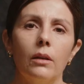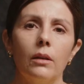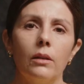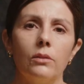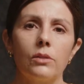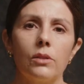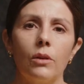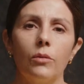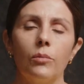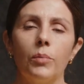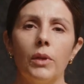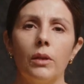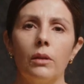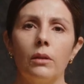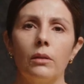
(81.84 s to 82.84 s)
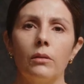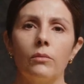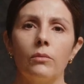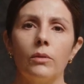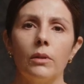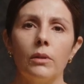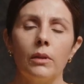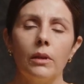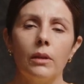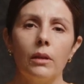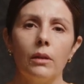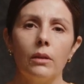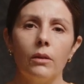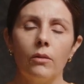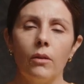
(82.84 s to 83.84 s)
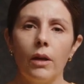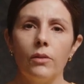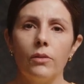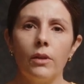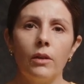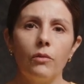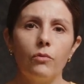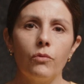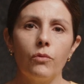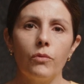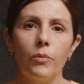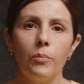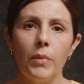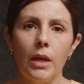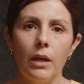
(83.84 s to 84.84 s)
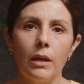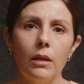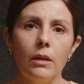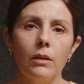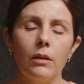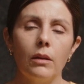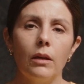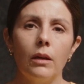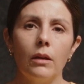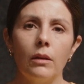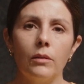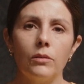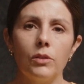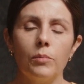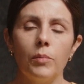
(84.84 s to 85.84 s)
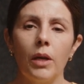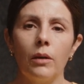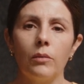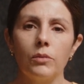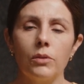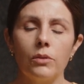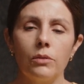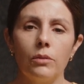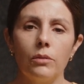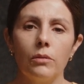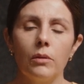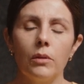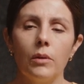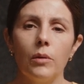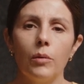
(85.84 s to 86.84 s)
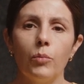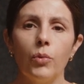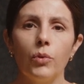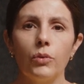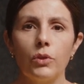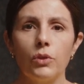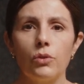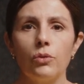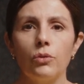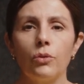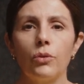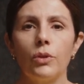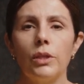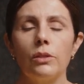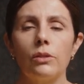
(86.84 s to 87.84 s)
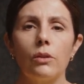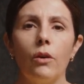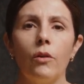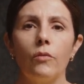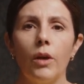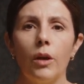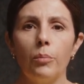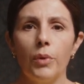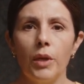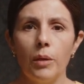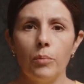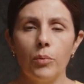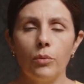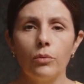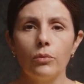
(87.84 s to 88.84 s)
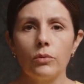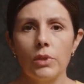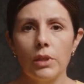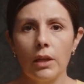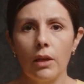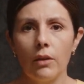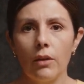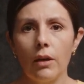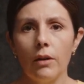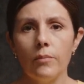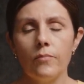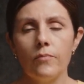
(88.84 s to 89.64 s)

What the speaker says: And so it would be really a great thing for me to be able to put the stories of our people together